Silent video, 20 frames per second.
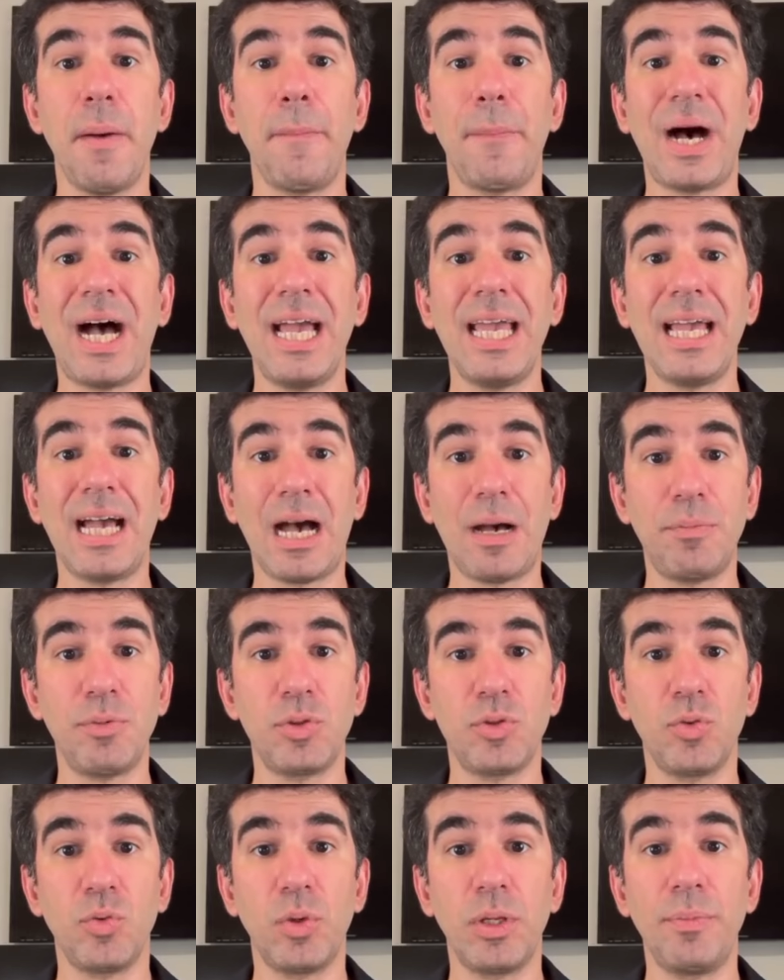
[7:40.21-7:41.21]
Pi
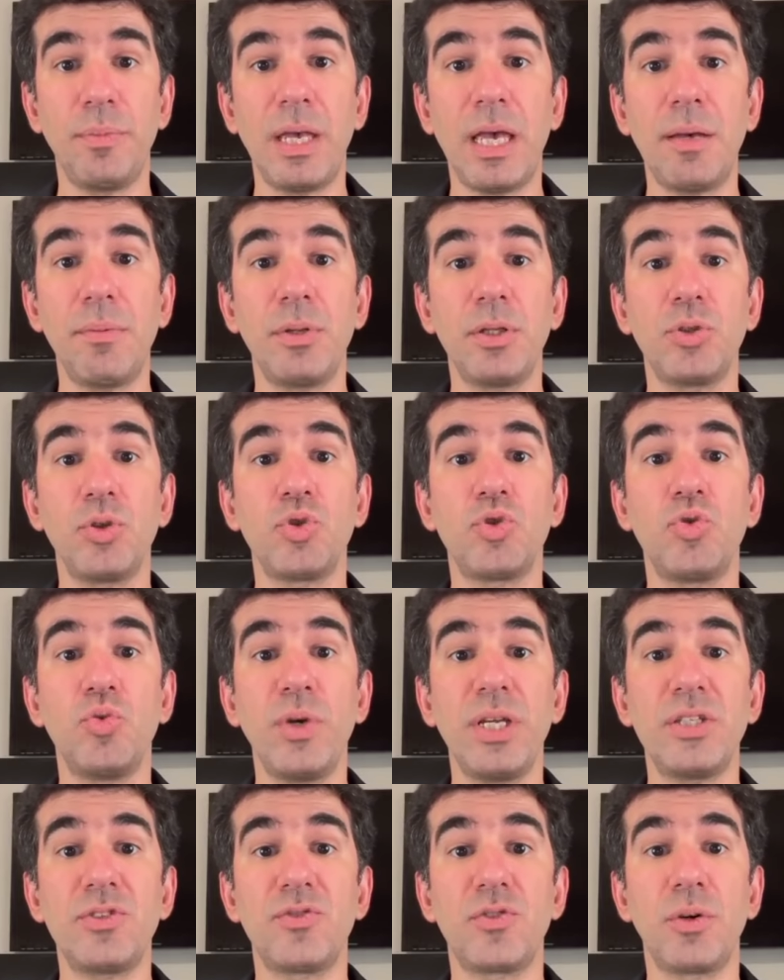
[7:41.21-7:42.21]
apps will be able to
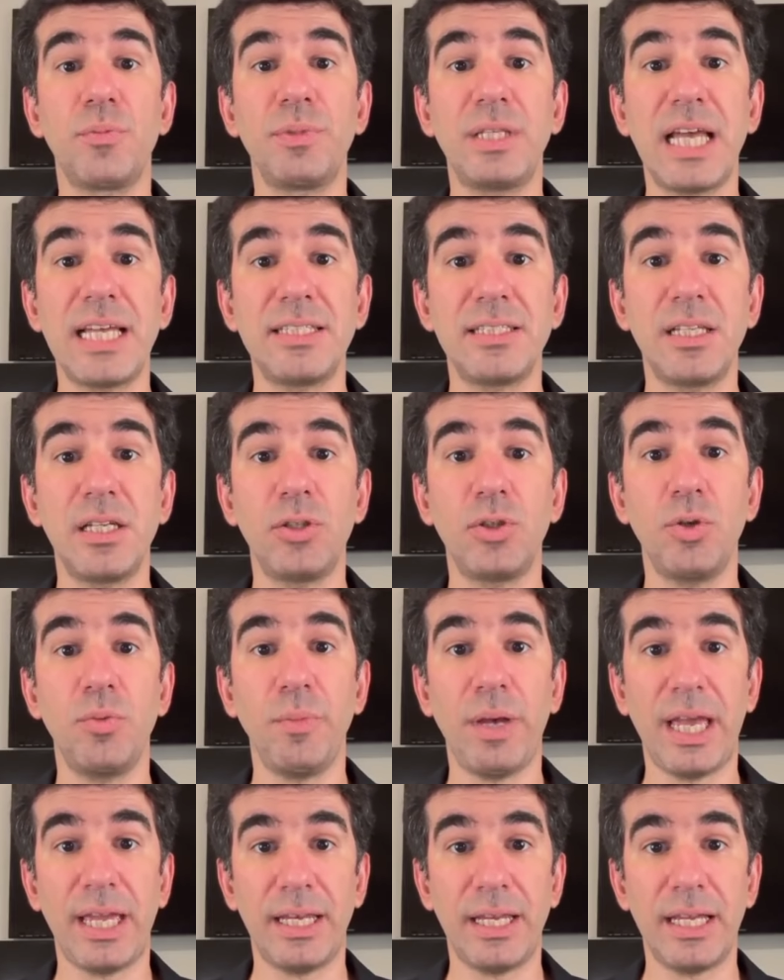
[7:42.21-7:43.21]
switch from testnet to
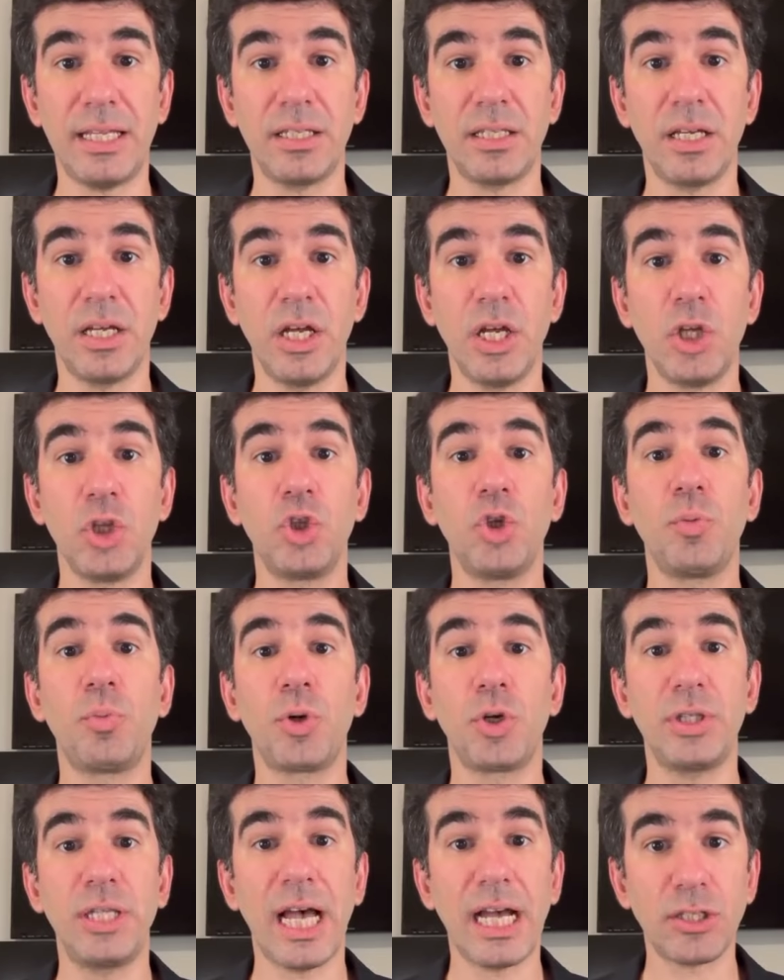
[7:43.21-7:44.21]
mainnet to
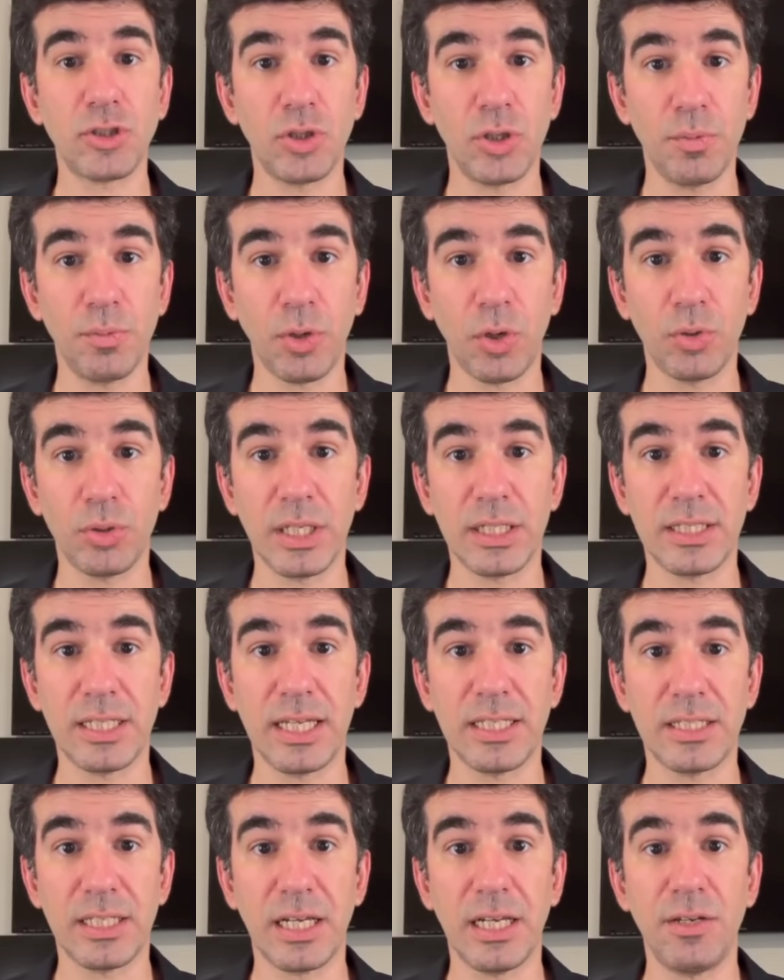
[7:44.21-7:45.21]
production mode
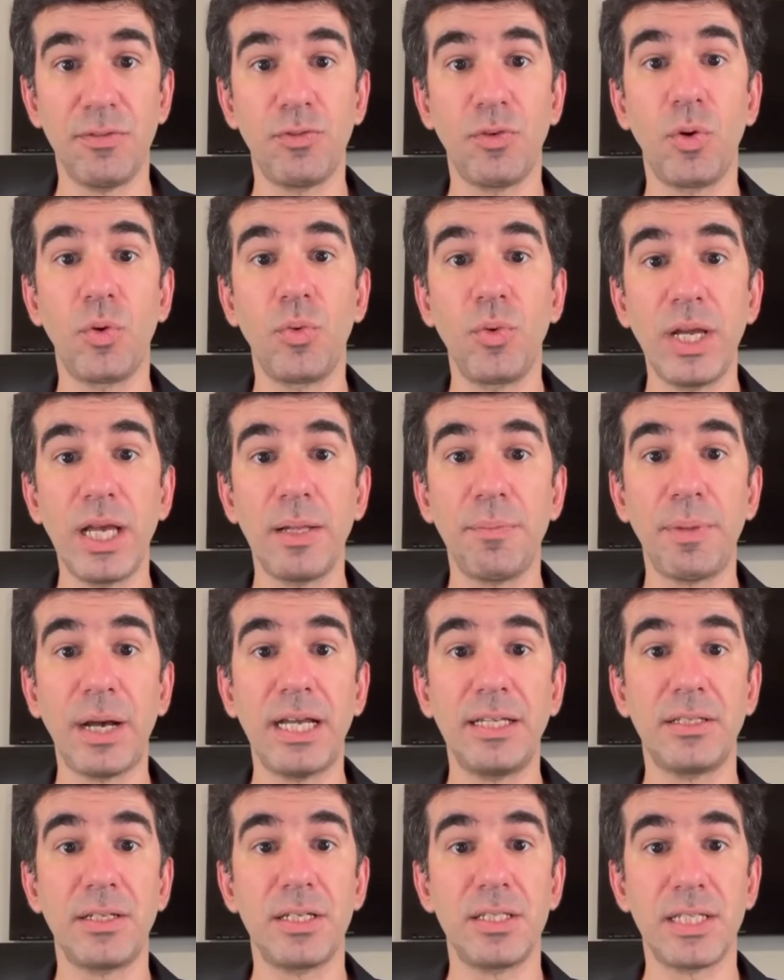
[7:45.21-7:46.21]
essentially for real
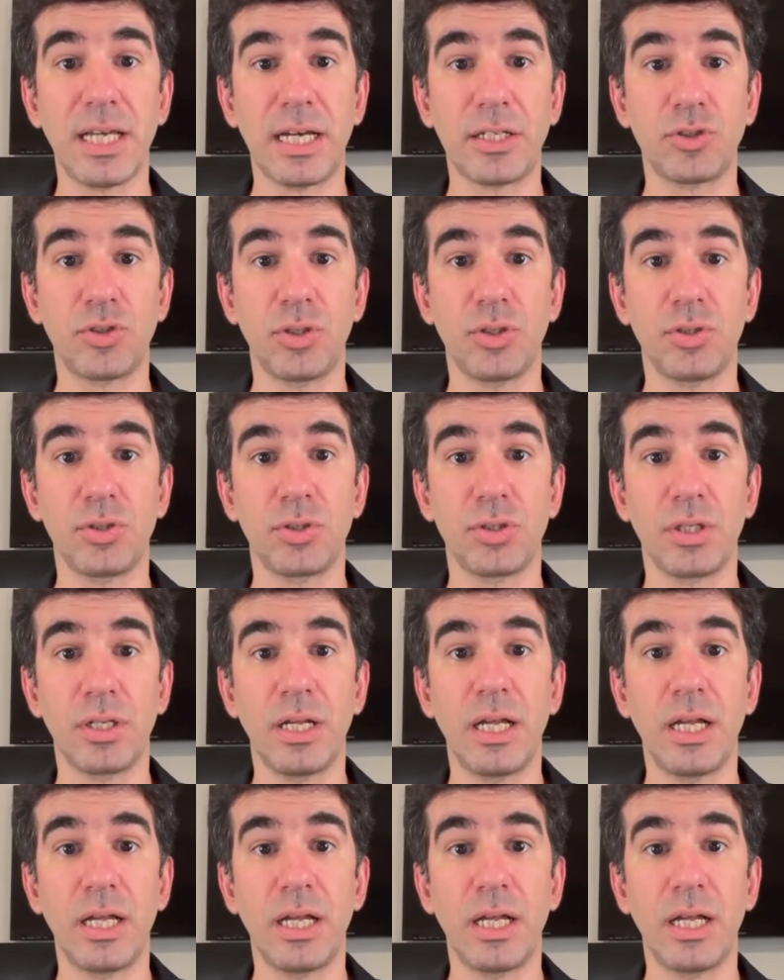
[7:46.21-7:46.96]
Pi transactions.